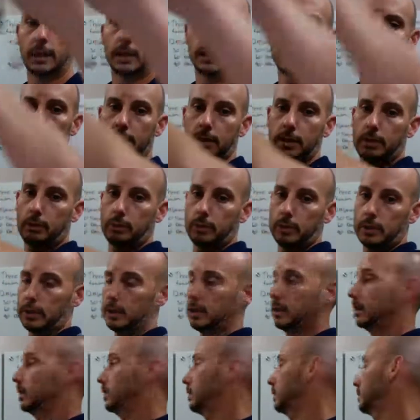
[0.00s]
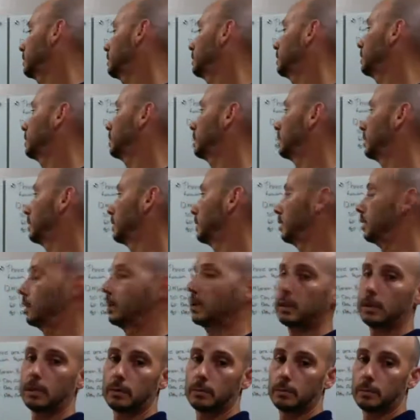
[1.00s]
that's not really going to,
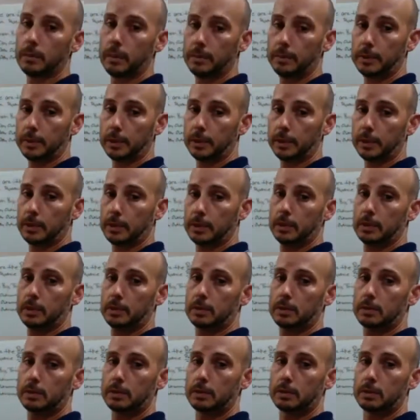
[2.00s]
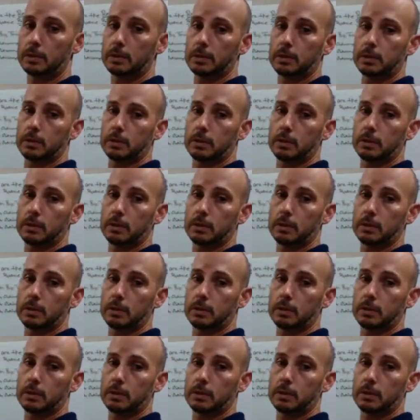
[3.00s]
maybe like this.